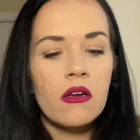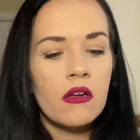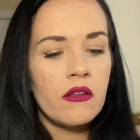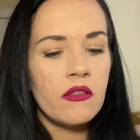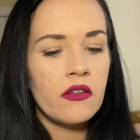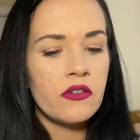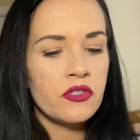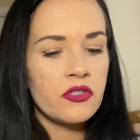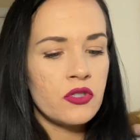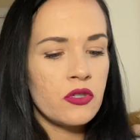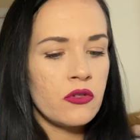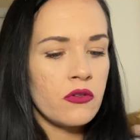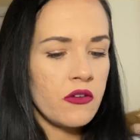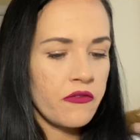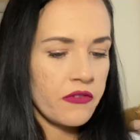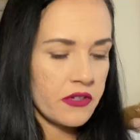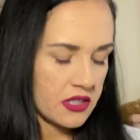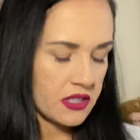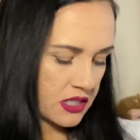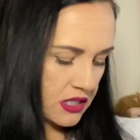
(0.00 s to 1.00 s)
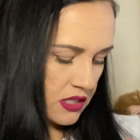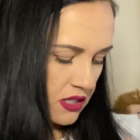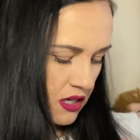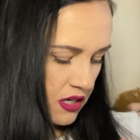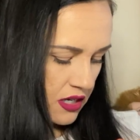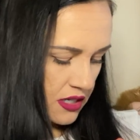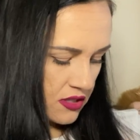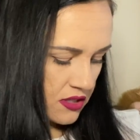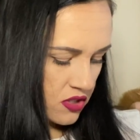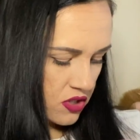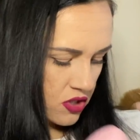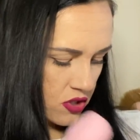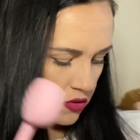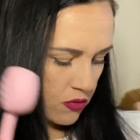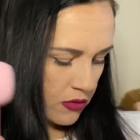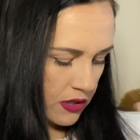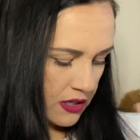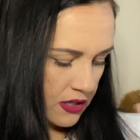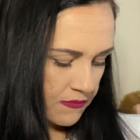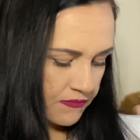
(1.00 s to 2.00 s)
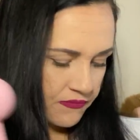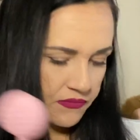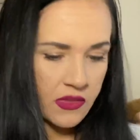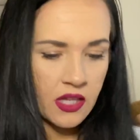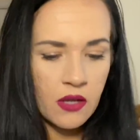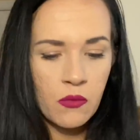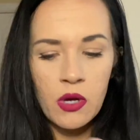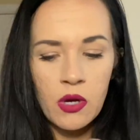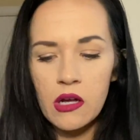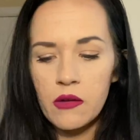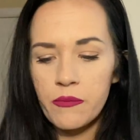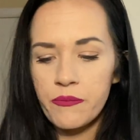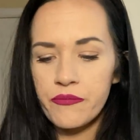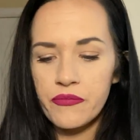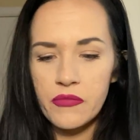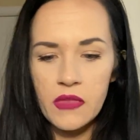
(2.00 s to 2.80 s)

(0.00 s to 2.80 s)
There's two different sides to it. Well,